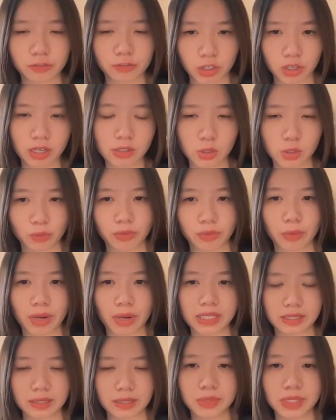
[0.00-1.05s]
focus during the
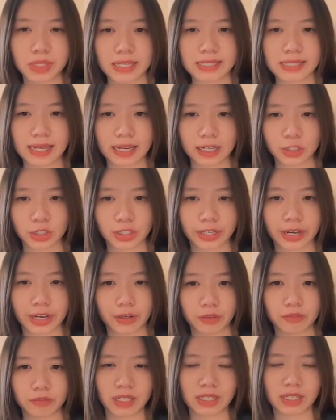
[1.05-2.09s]
residency is actually
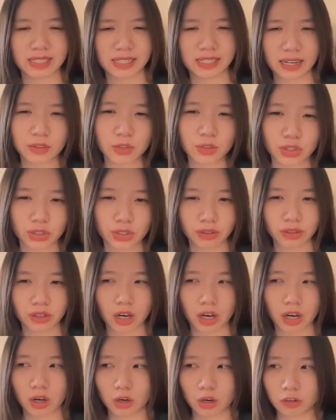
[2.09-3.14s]
kind of the extension
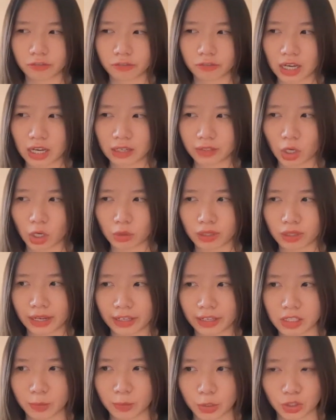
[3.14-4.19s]
of an
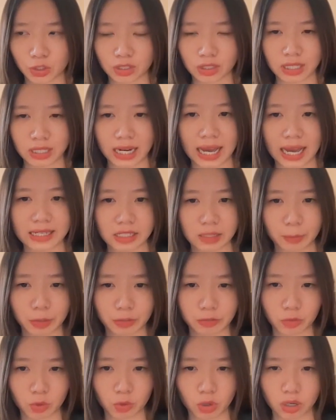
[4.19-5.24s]
online exhibition that I did
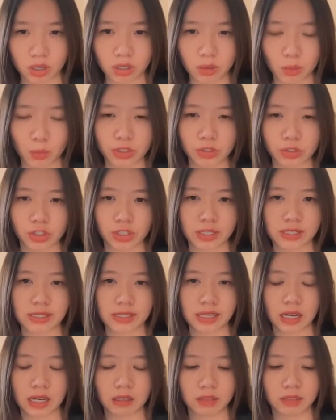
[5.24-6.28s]
before, which
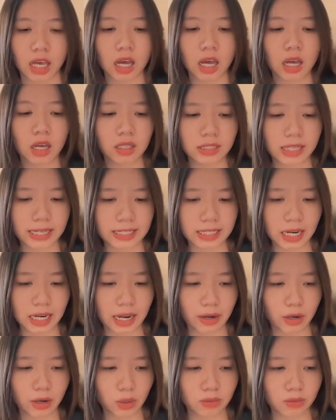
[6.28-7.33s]
is um,
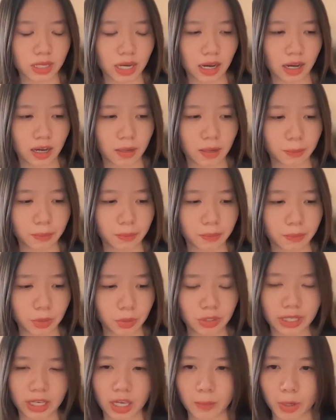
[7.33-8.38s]
entitled um,
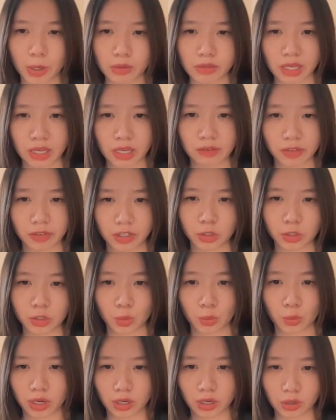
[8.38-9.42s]
Brook Cables in
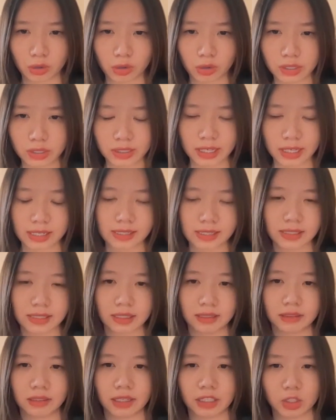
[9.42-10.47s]
Venetian Watercourse. It's
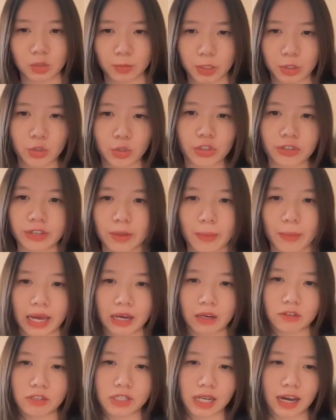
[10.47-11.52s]
an exhibition
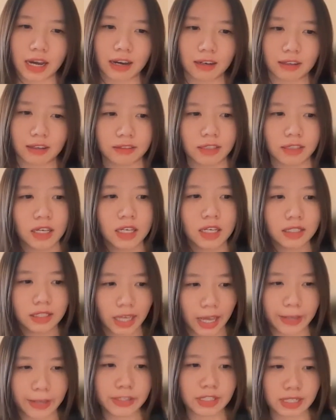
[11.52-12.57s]
about um,
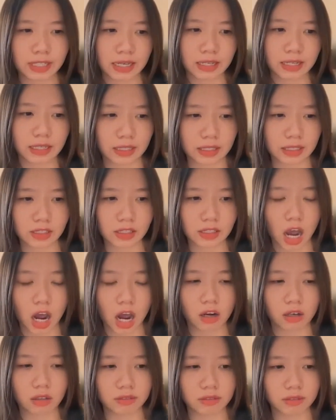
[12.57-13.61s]
case studies
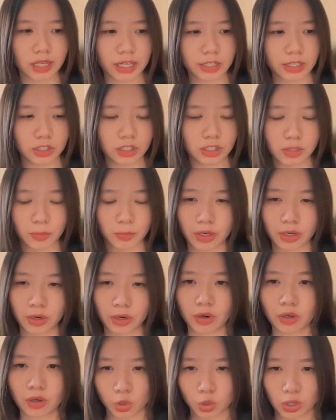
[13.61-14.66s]
on
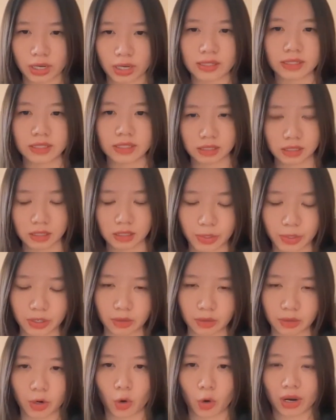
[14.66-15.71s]
interdisciplinary or
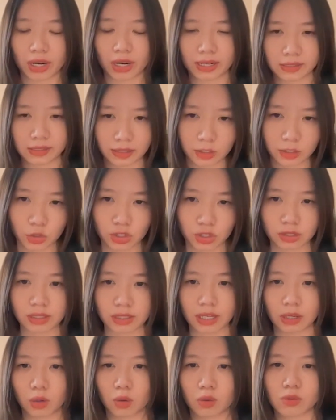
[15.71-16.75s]
transdisciplinary
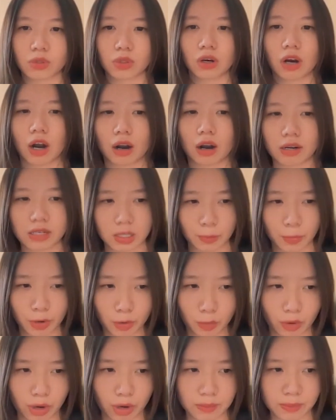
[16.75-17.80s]
organizations and also art
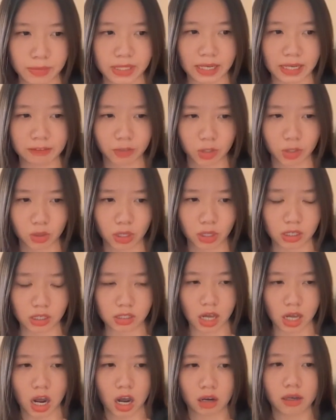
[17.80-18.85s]
programs that
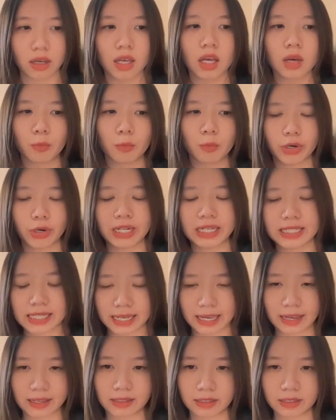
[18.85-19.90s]
focus on bringing
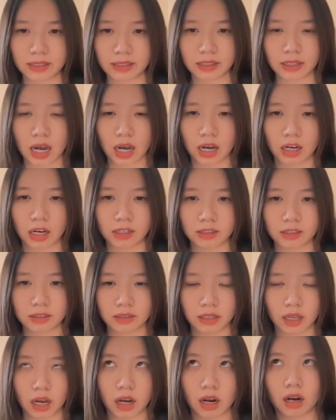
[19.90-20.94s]
together
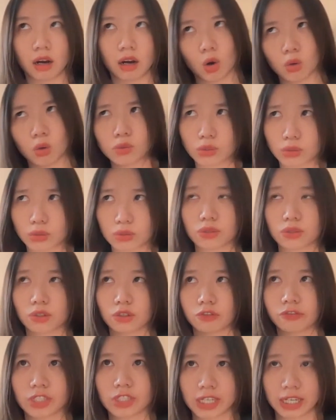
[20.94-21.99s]
um, uh, all sorts
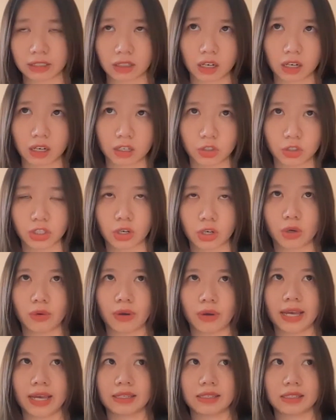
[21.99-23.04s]
of
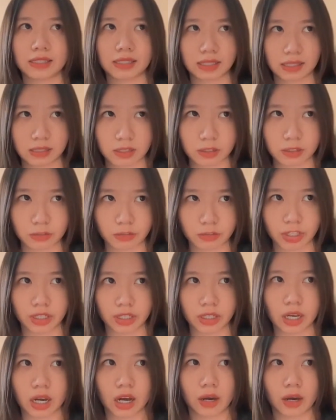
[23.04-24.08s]
technological and
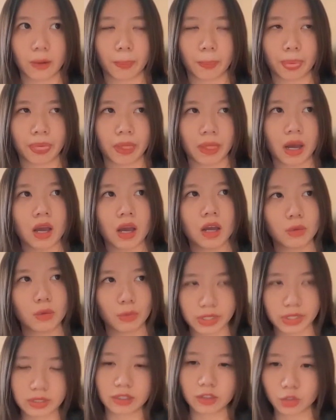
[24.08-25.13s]
scientific um,
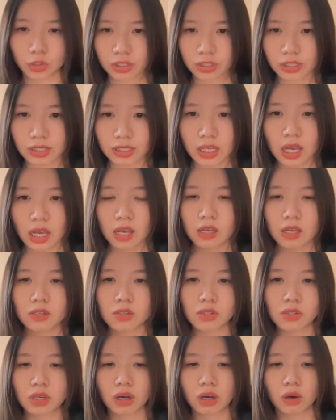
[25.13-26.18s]
researchers.
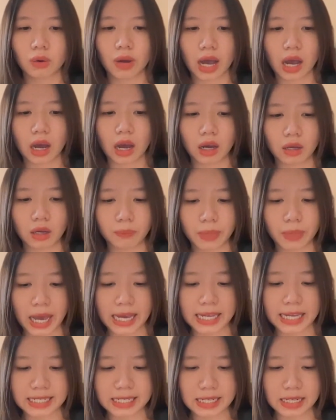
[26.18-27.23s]
So um,
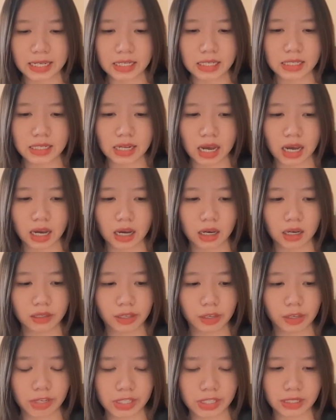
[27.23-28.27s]
I did uh,
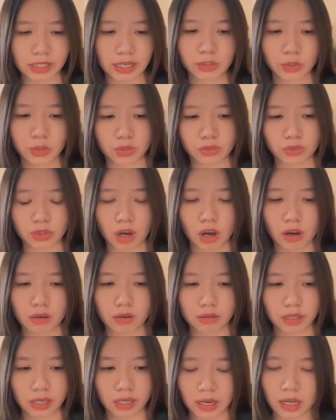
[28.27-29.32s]
investigations
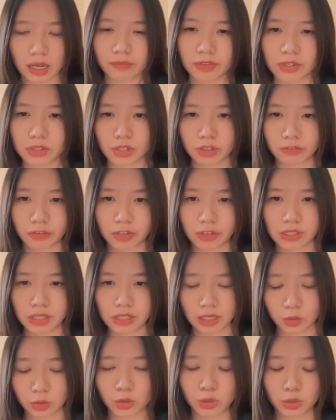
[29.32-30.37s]
on 11 different
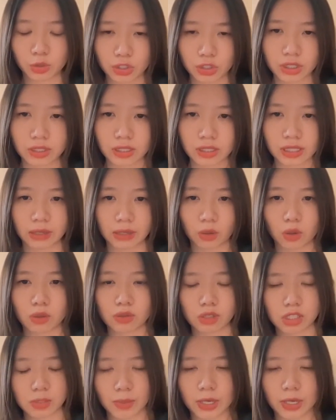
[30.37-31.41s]
institutions and
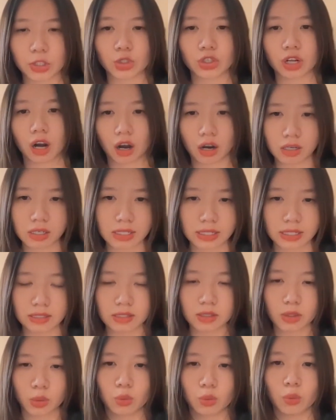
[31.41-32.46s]
also especially
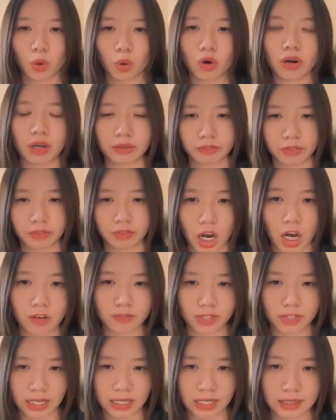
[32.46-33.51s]
artists who were
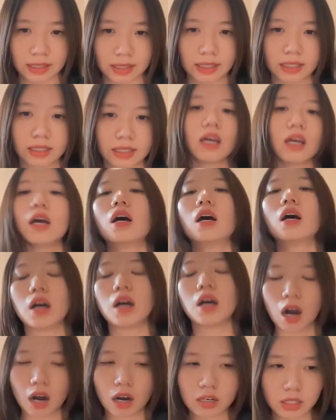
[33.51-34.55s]
involved in the
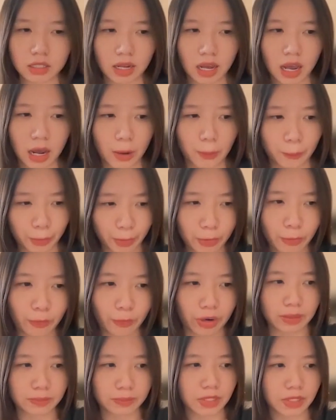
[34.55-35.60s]
art um,
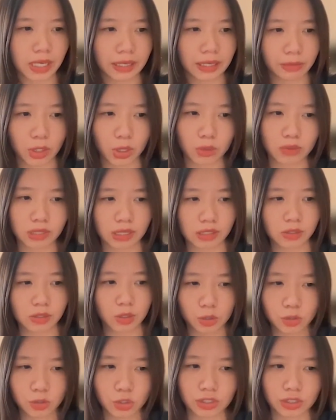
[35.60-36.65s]
programs in those
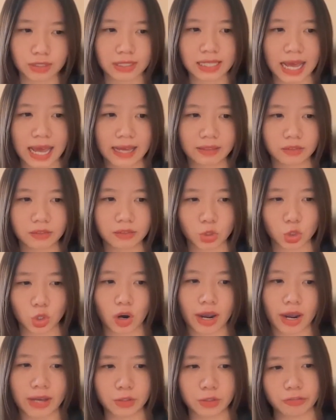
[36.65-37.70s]
institutions and
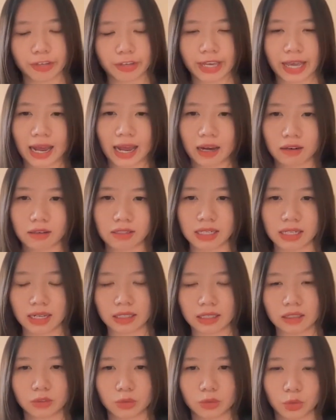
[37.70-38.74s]
try to figure out
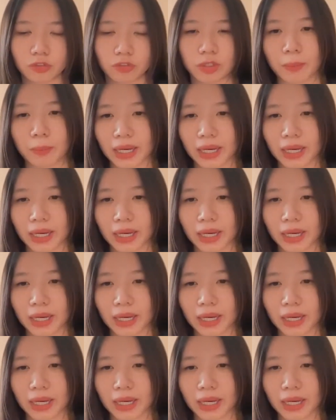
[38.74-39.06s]
like sort of the